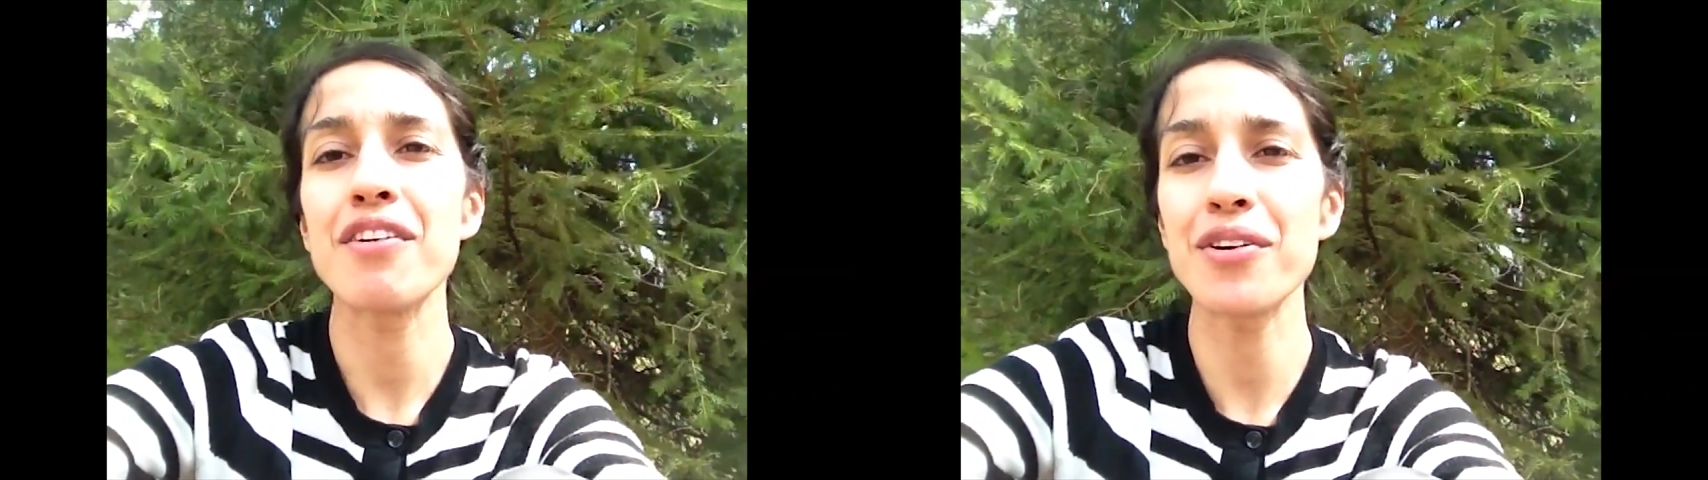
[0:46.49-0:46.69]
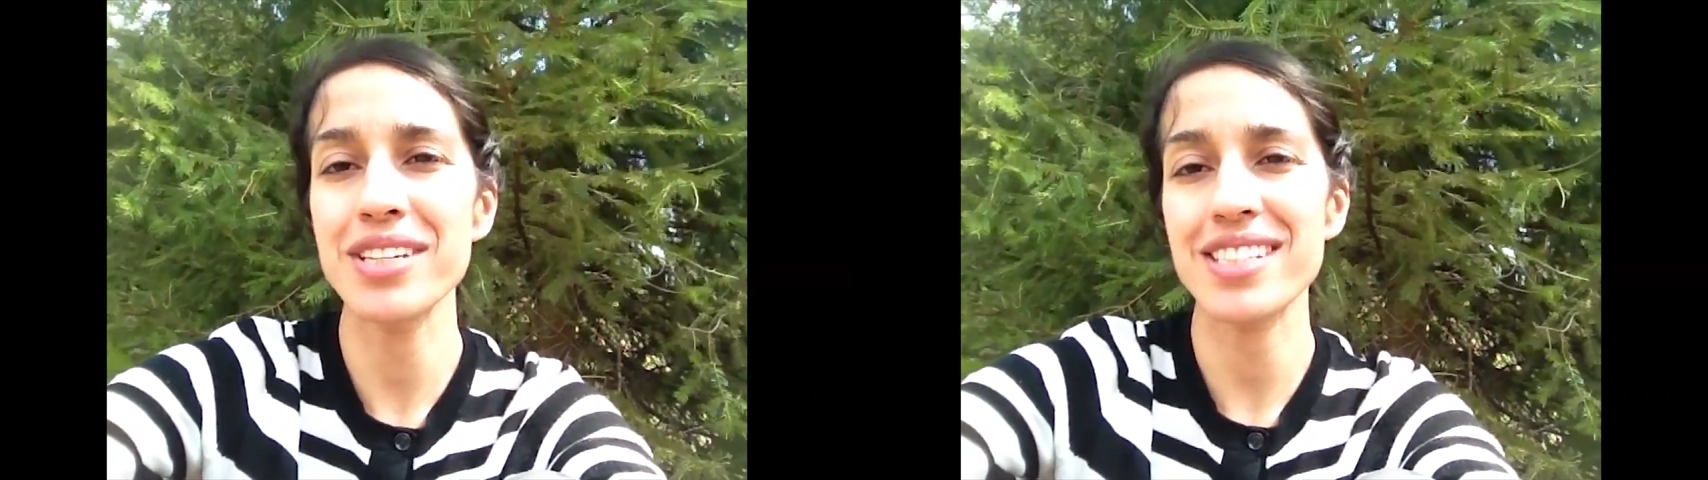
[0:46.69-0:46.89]

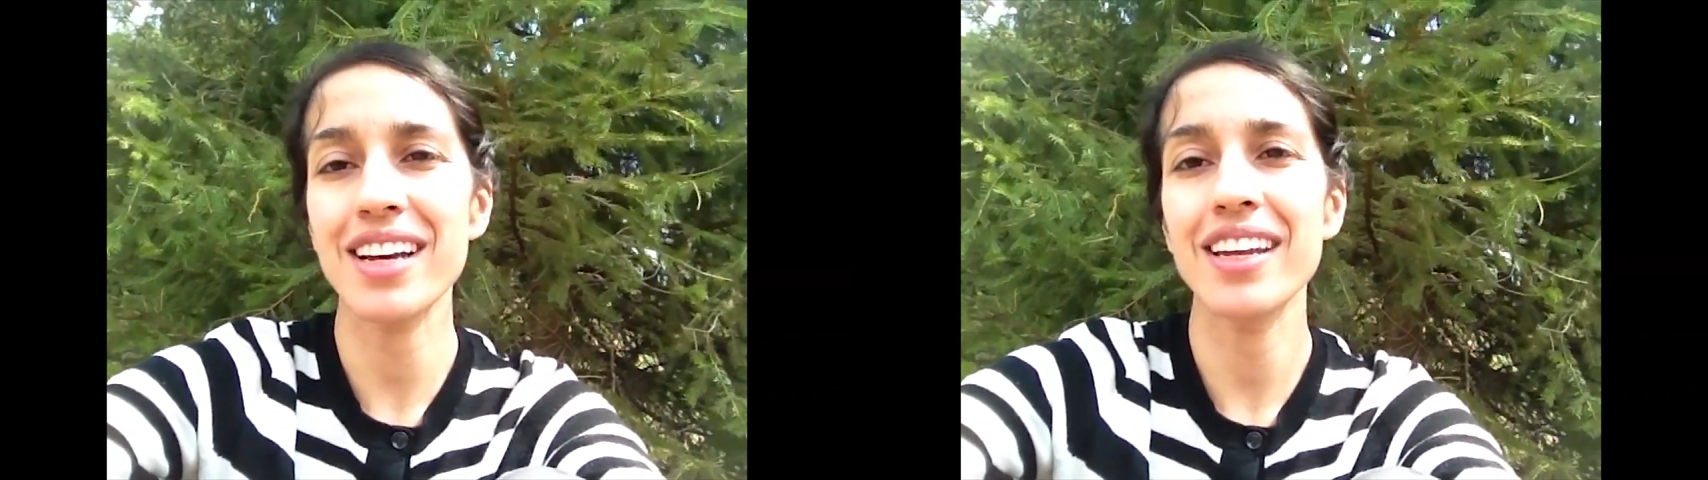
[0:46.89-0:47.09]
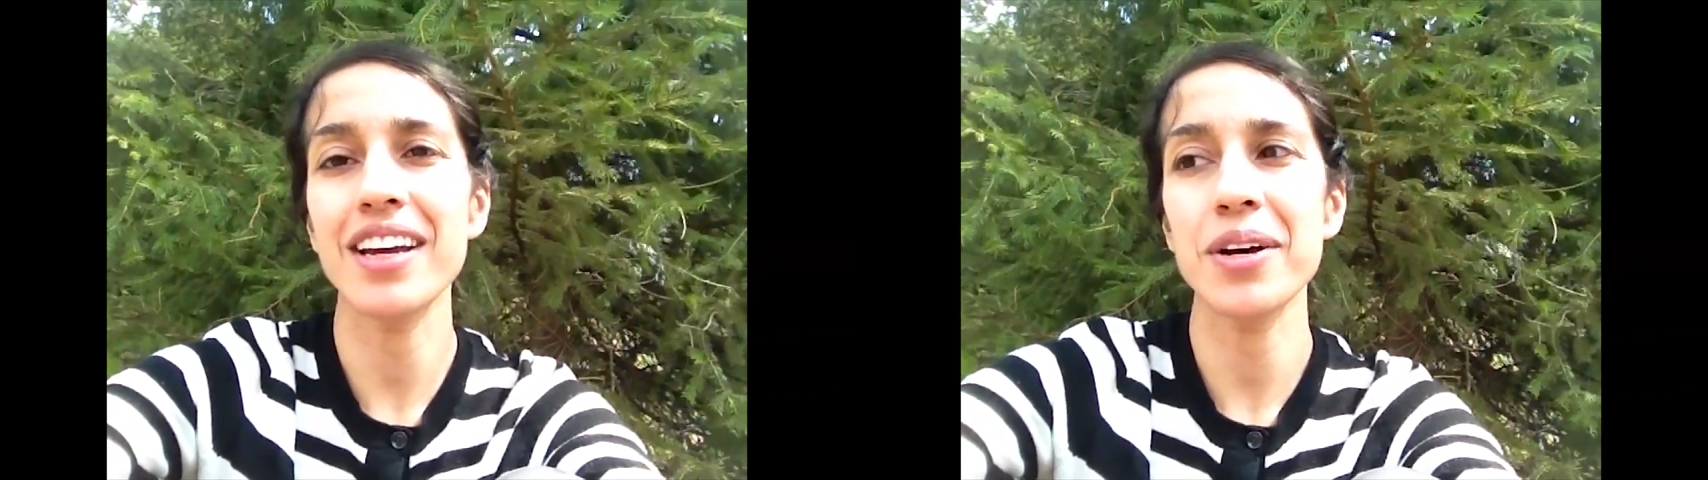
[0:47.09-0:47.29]
focused
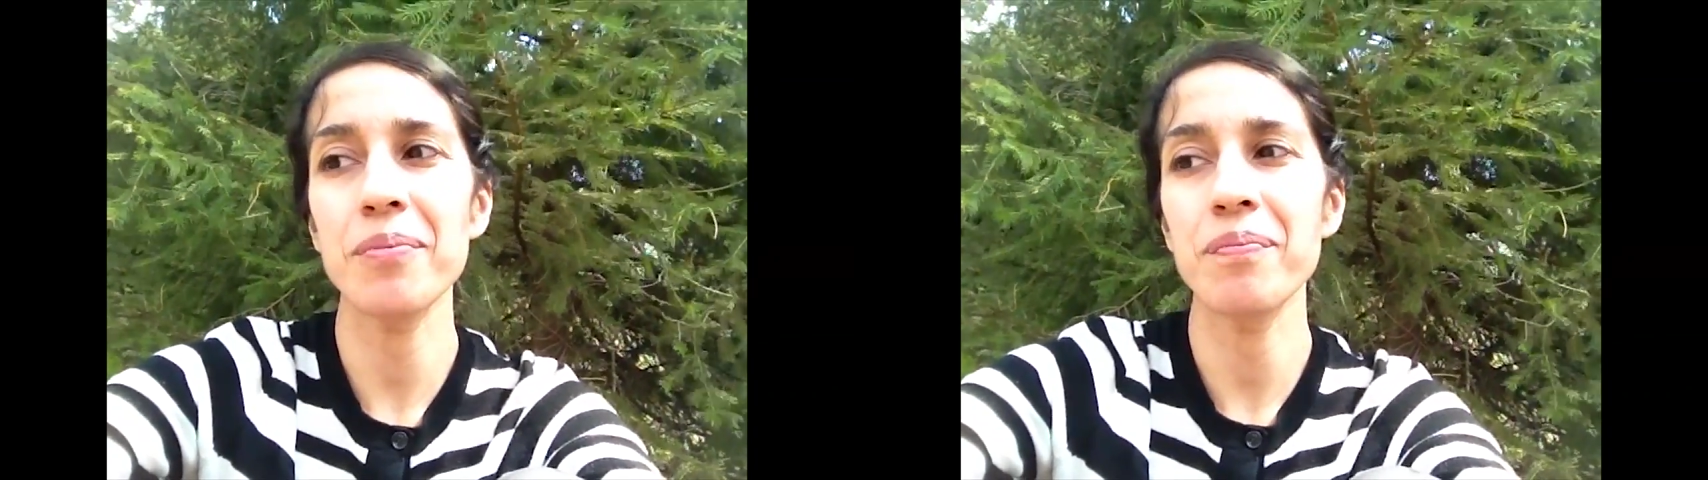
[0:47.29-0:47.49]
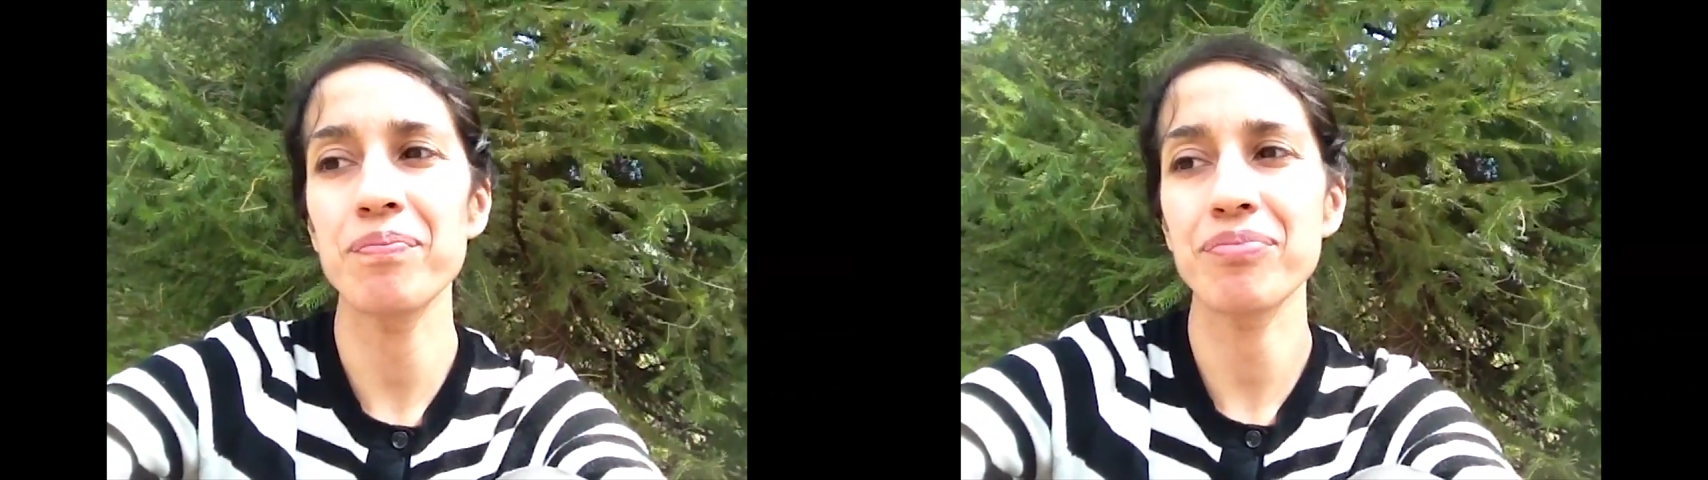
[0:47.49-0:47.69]

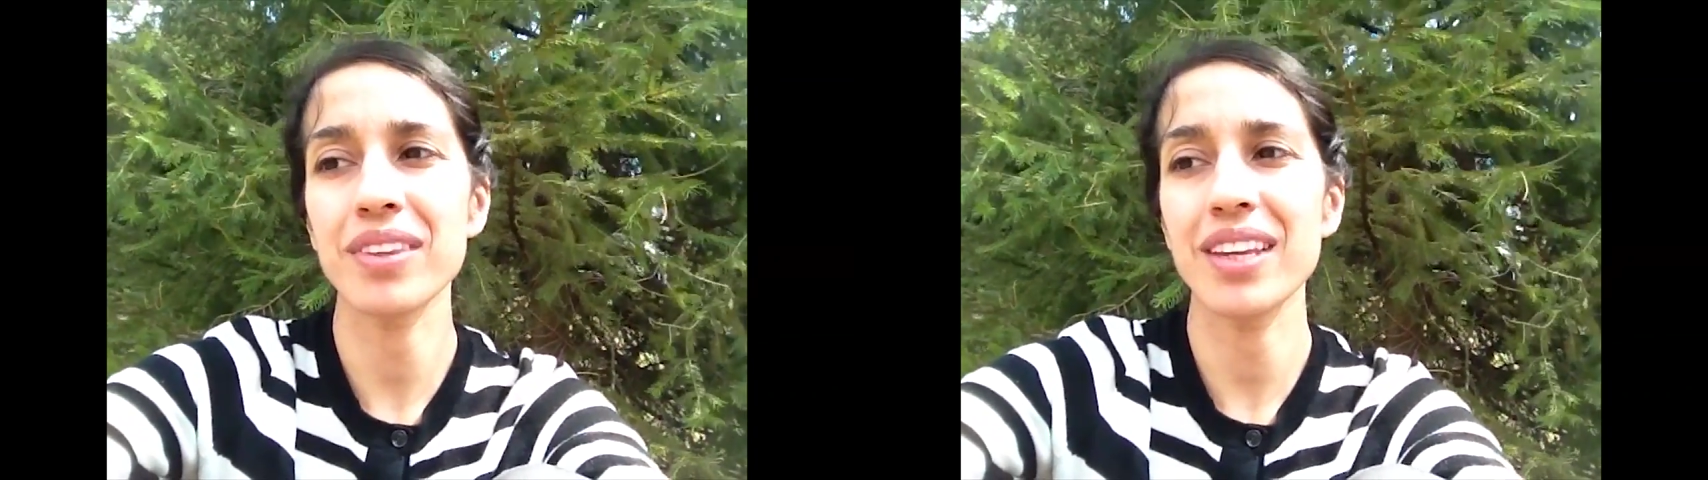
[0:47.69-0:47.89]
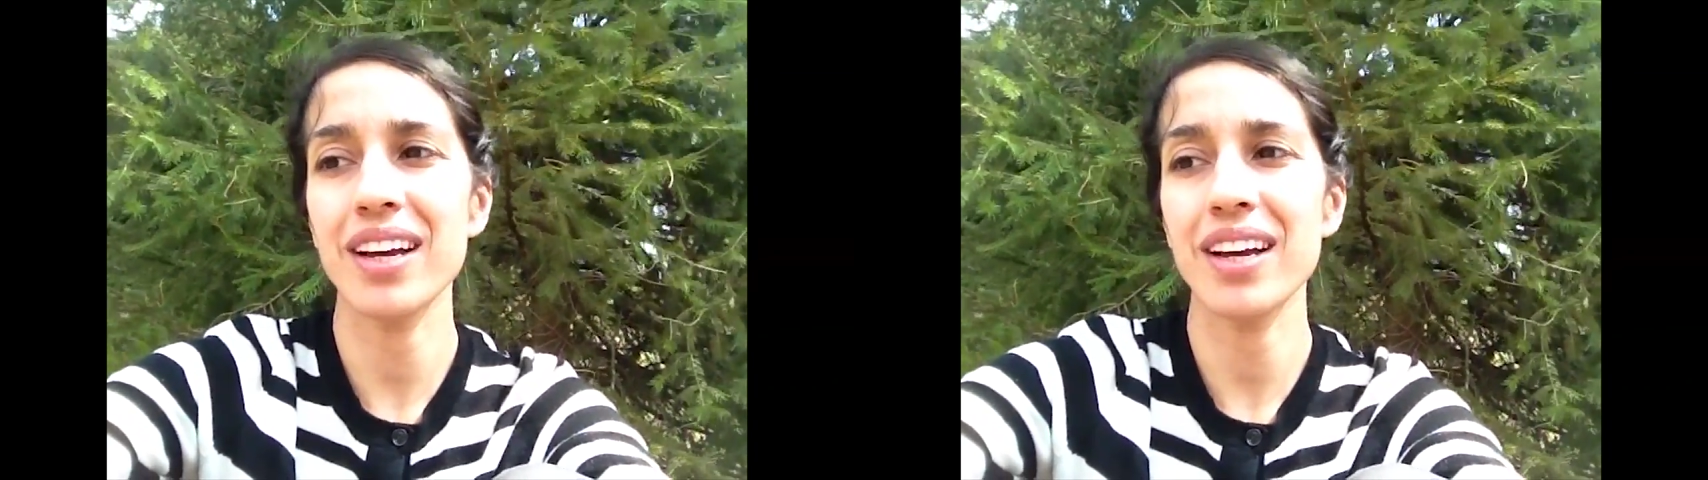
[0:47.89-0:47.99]
on